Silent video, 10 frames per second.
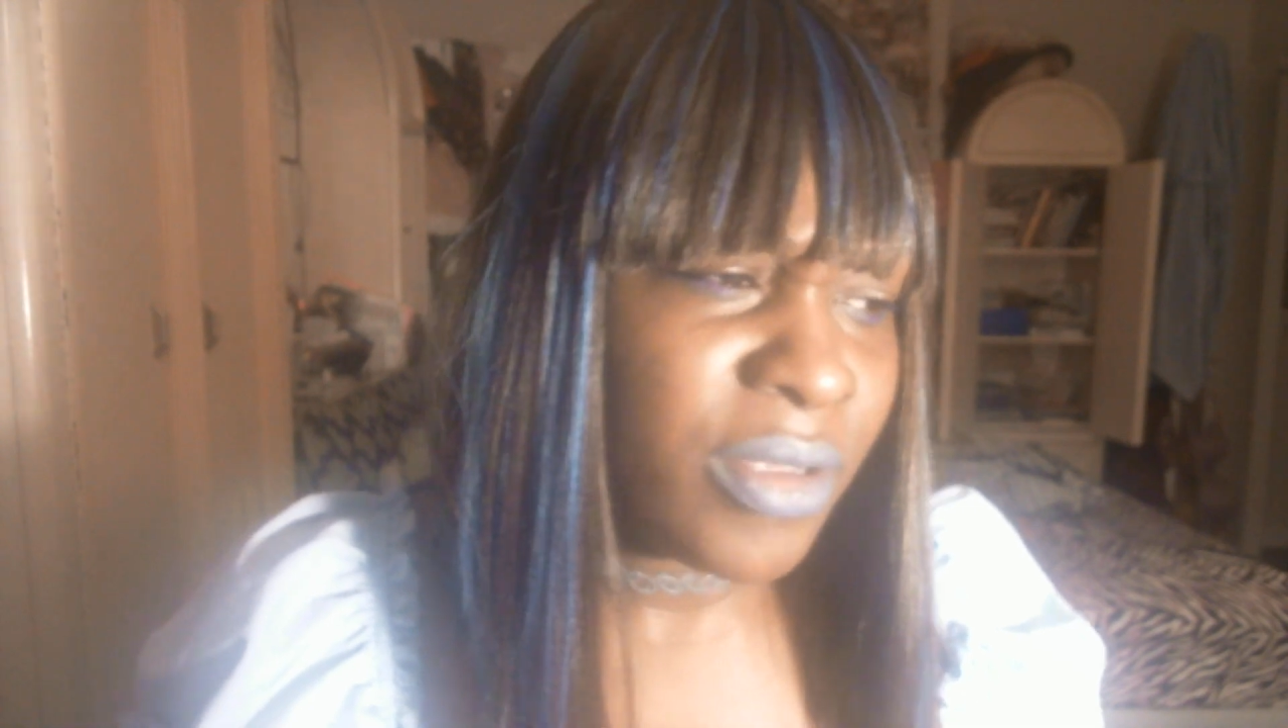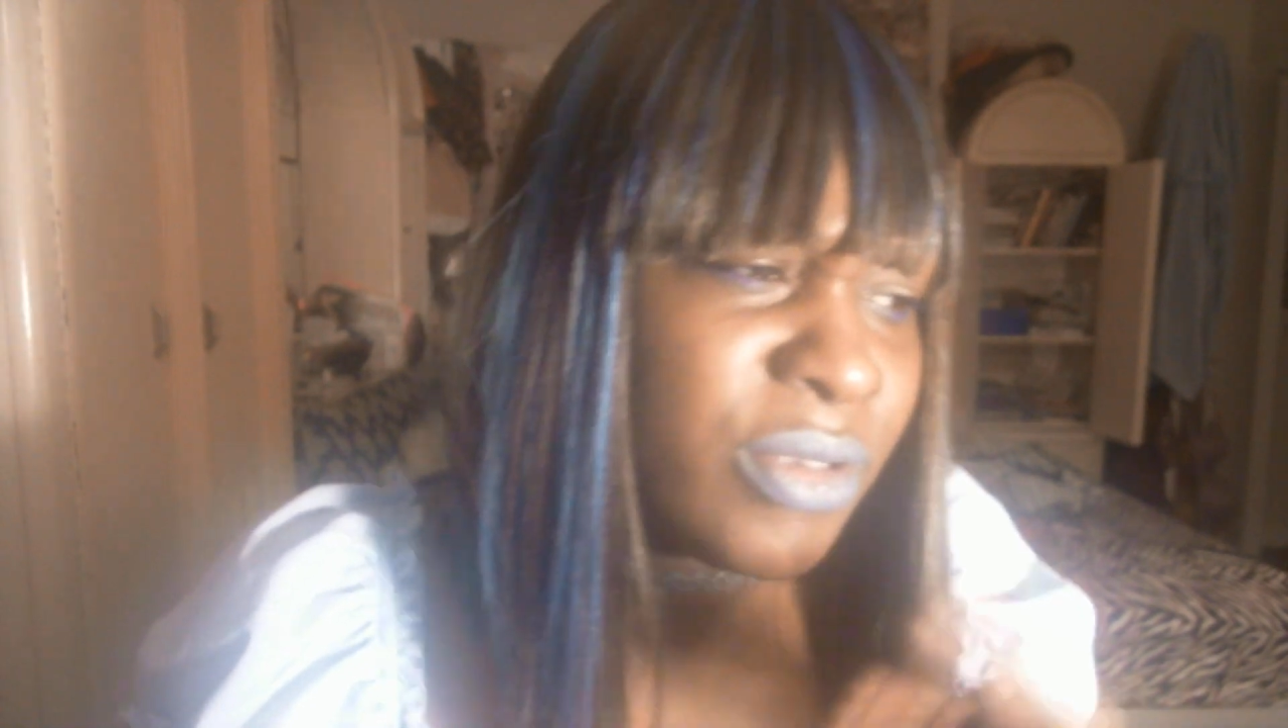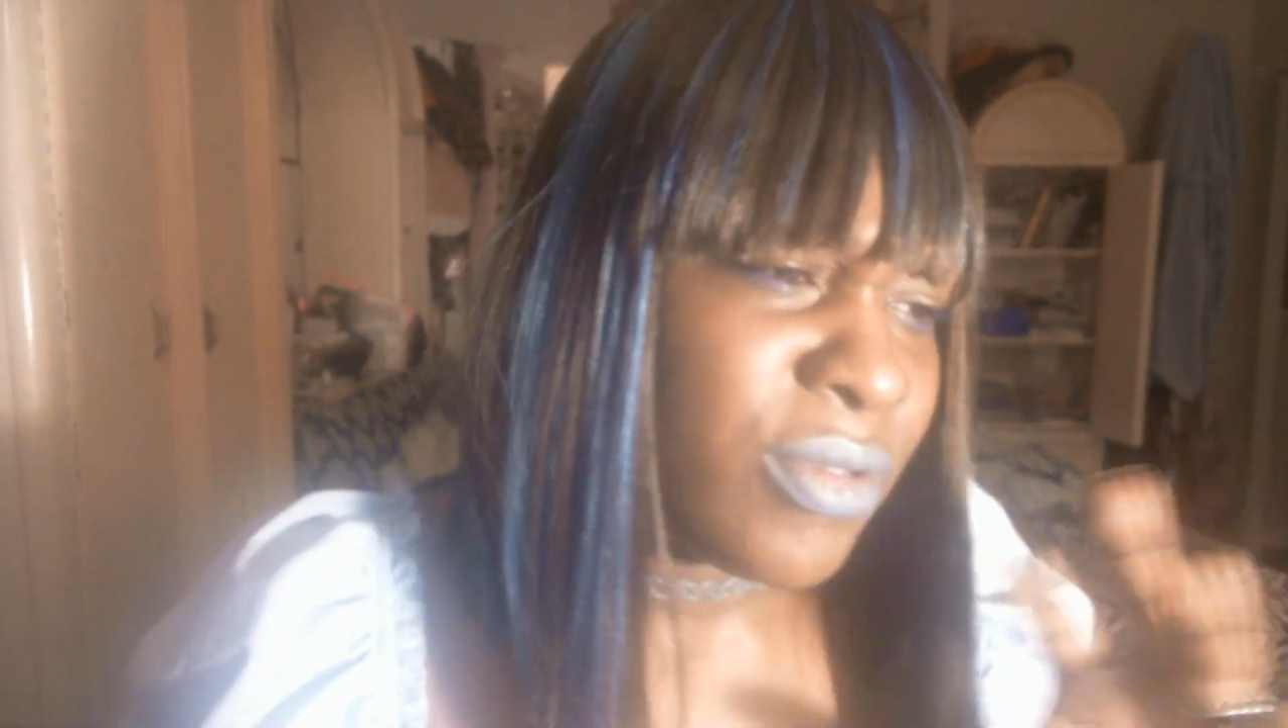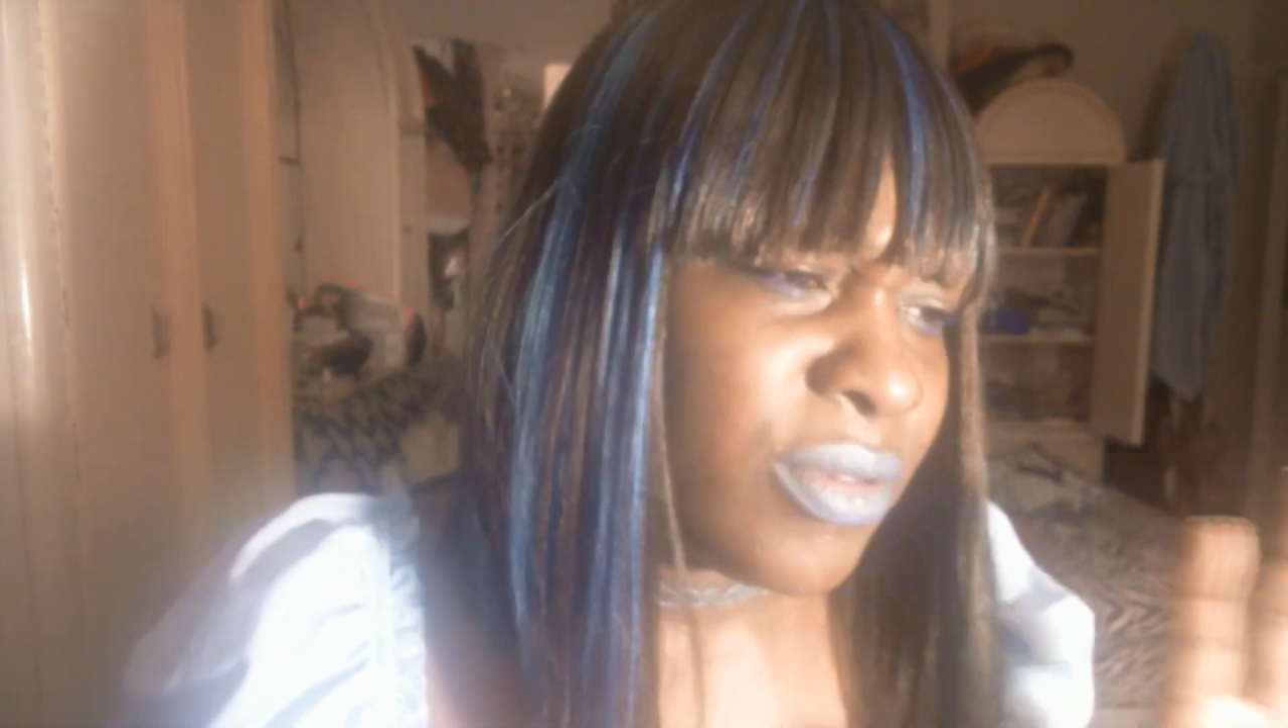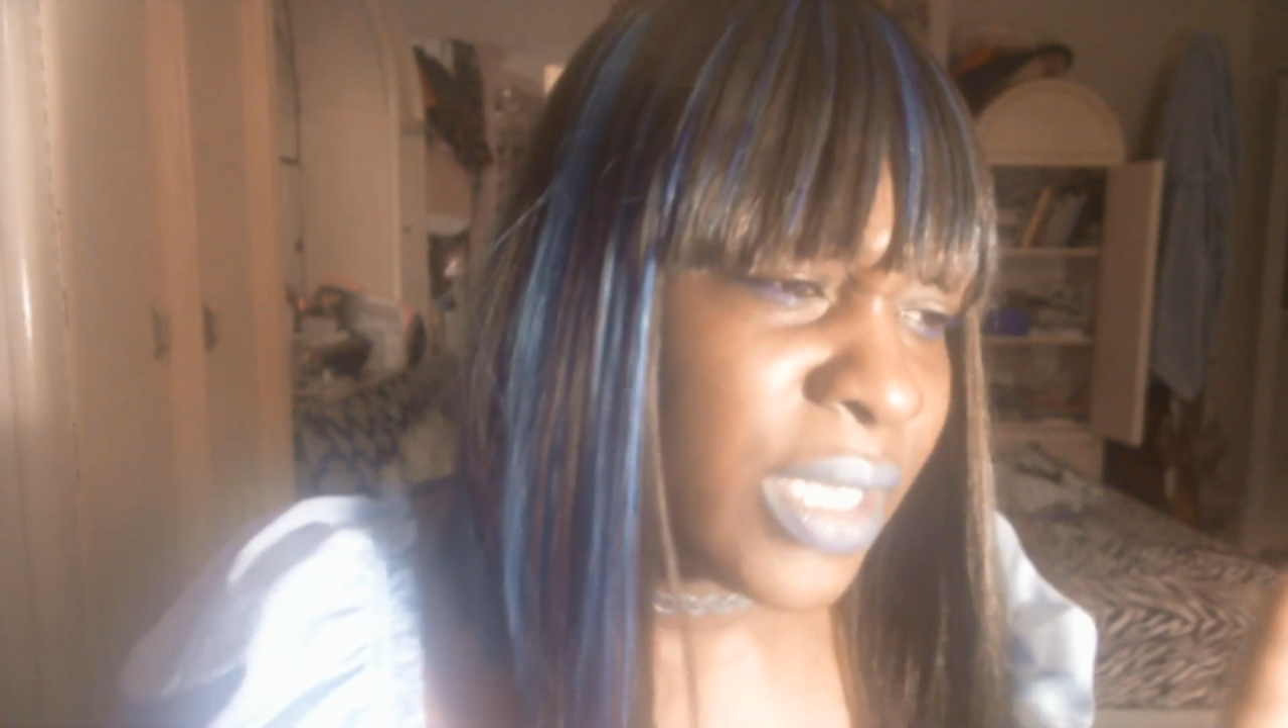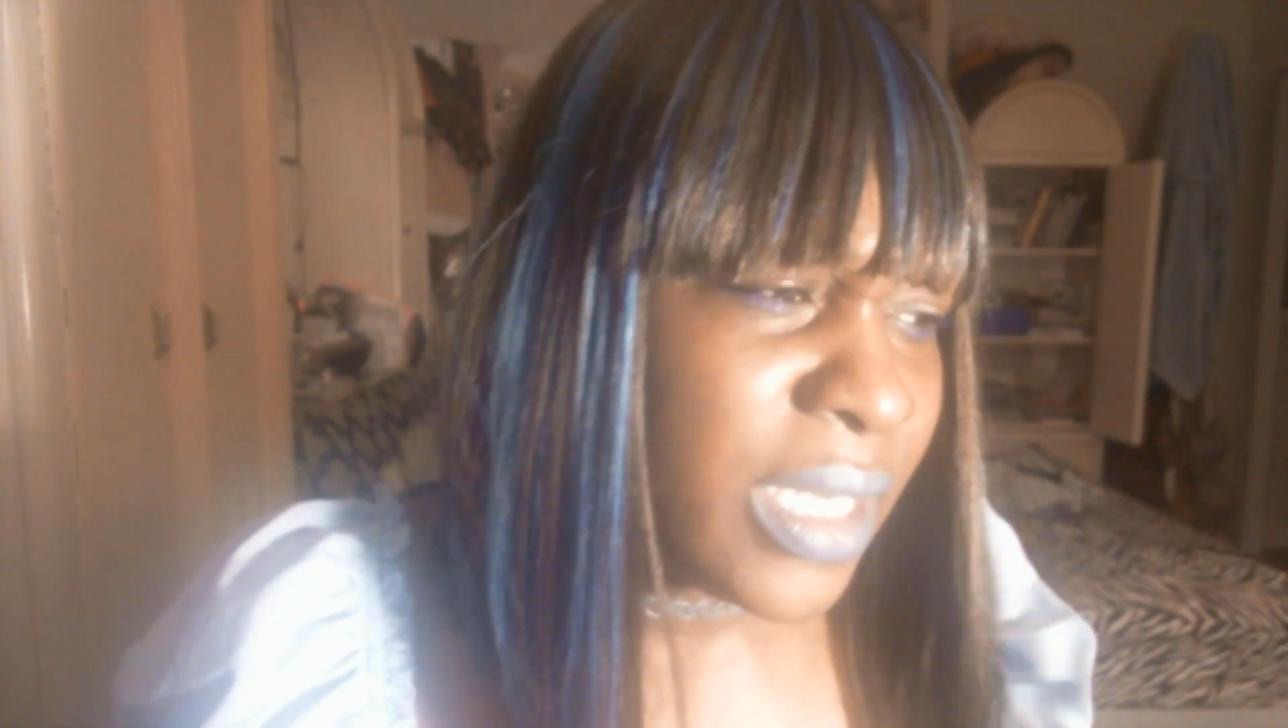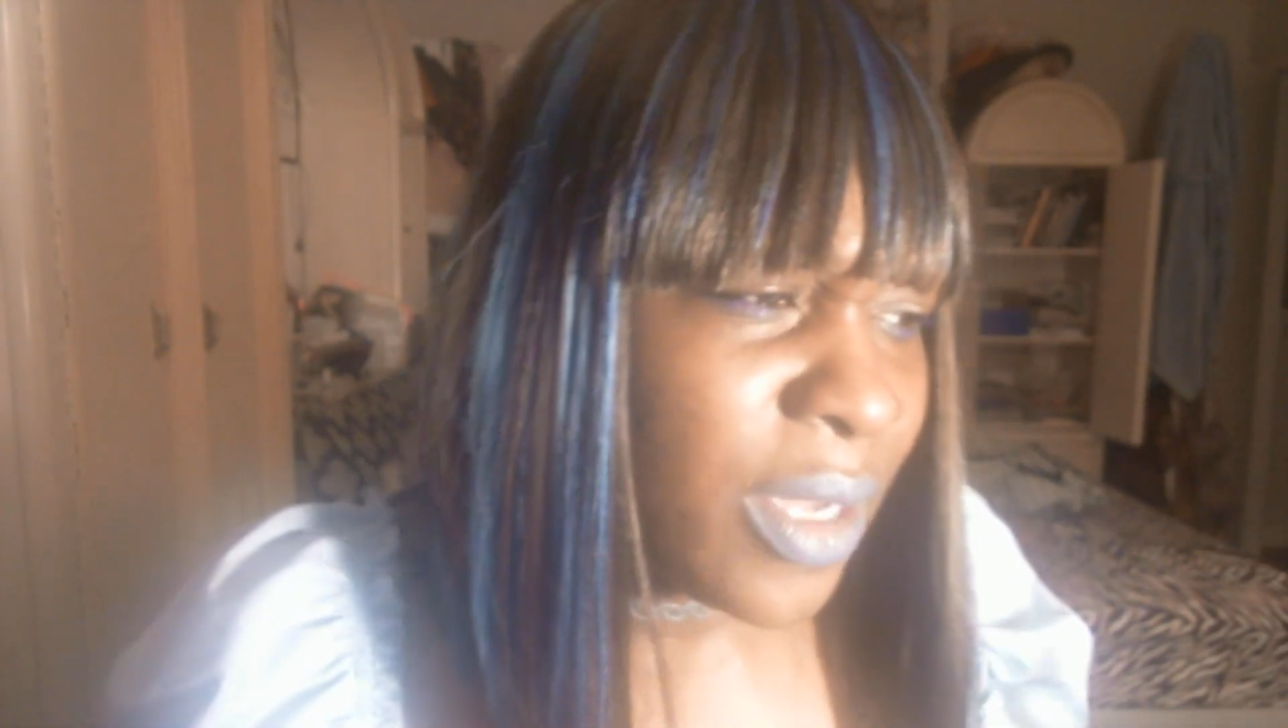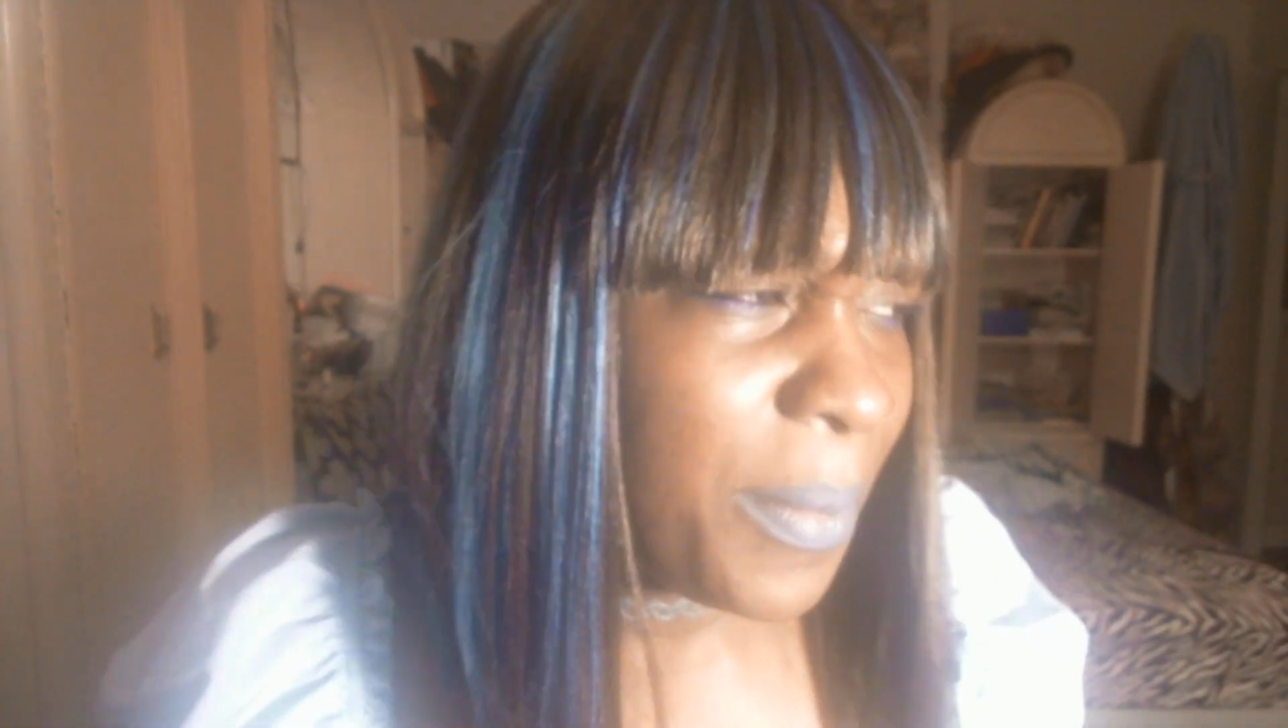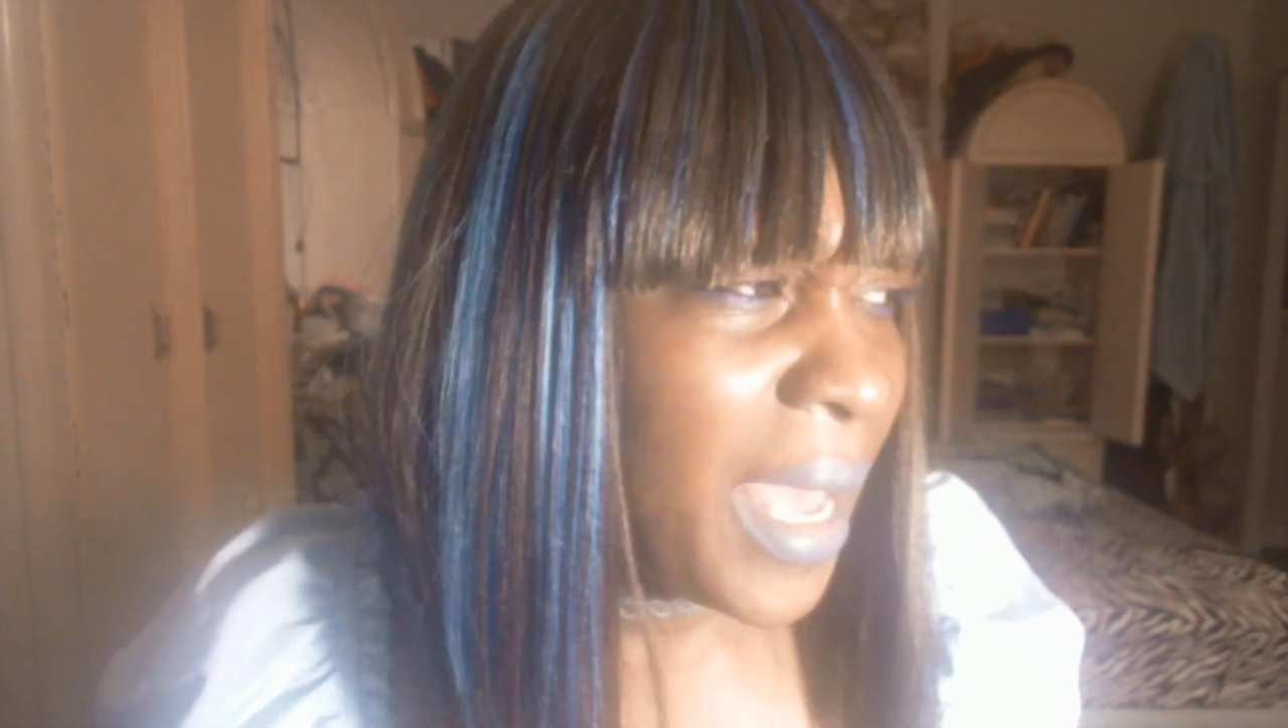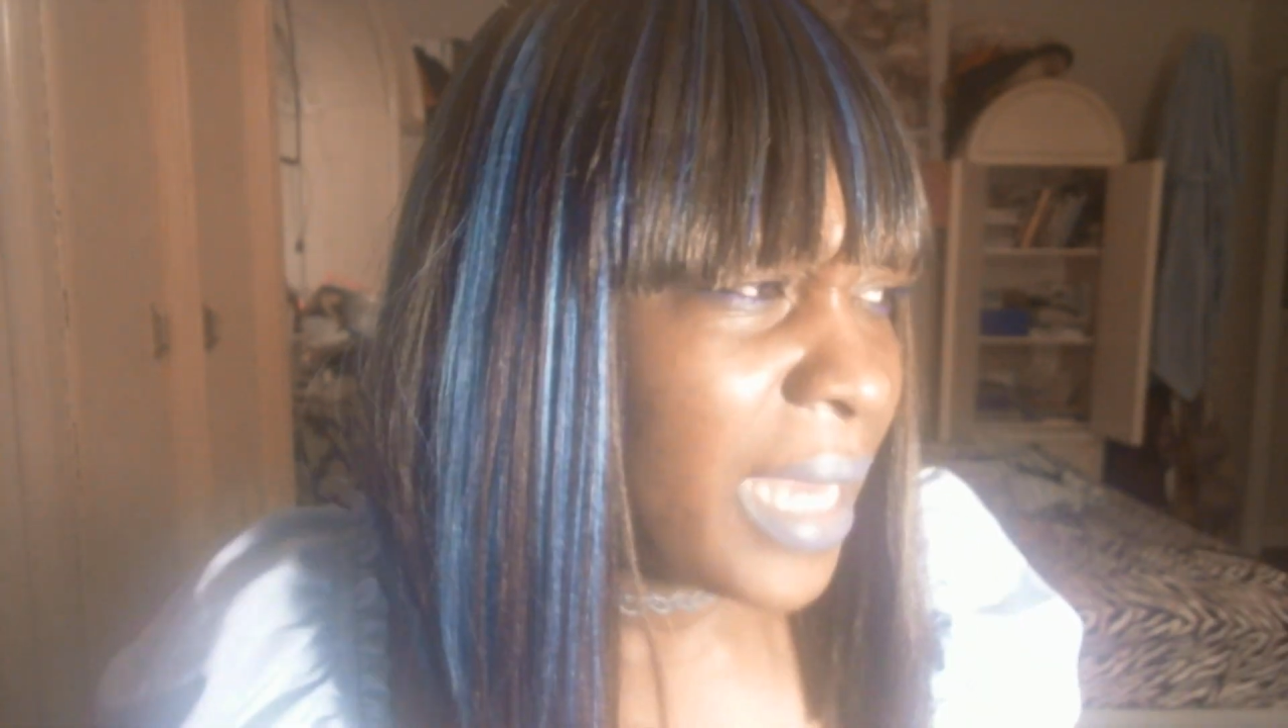you don't need
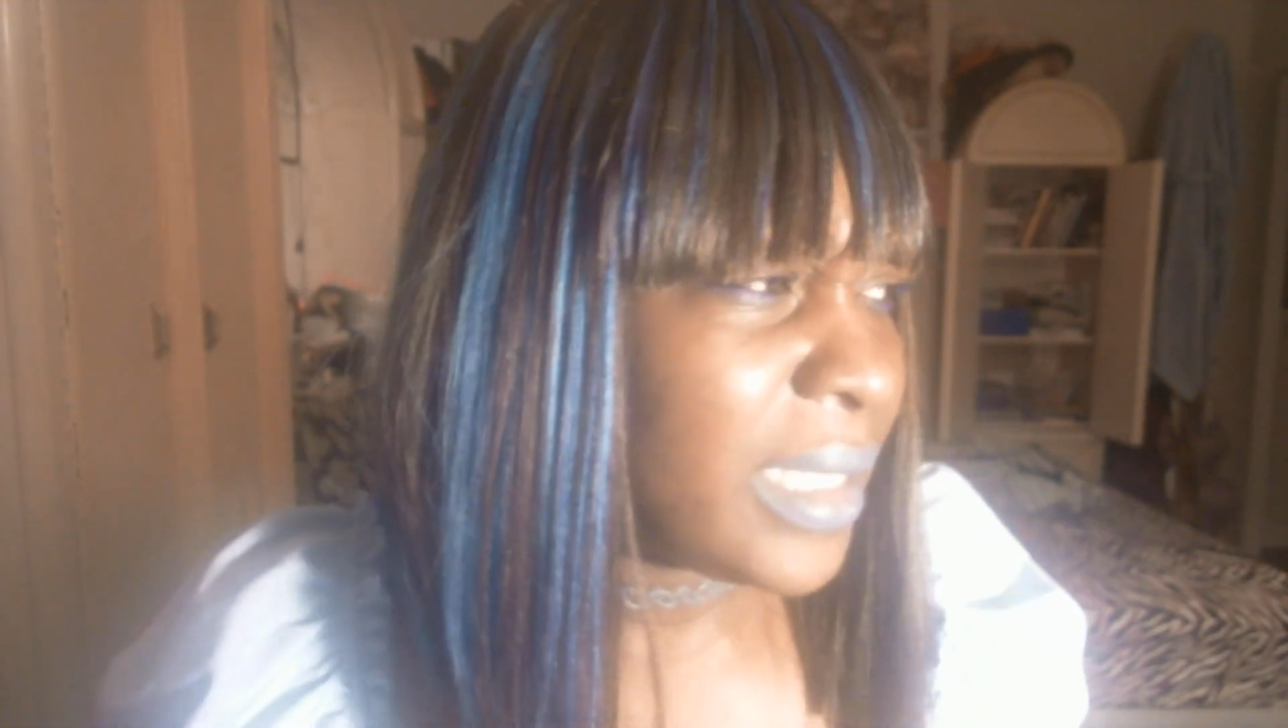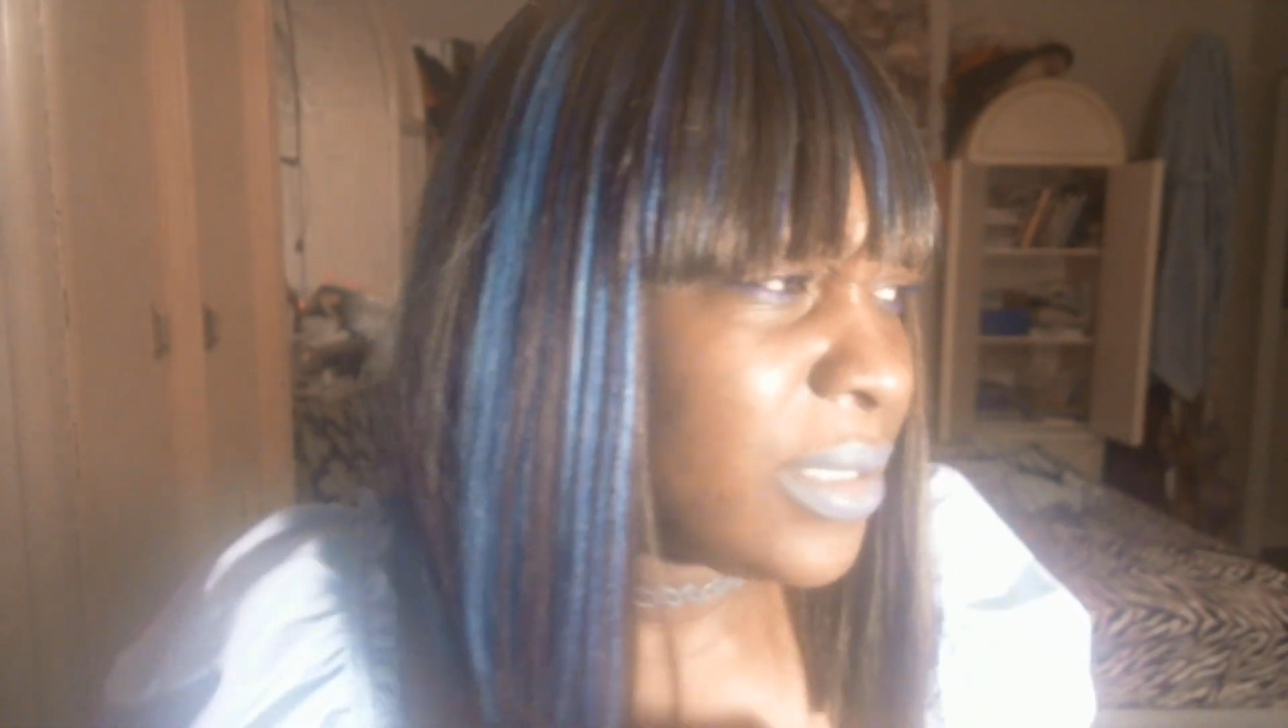nobody,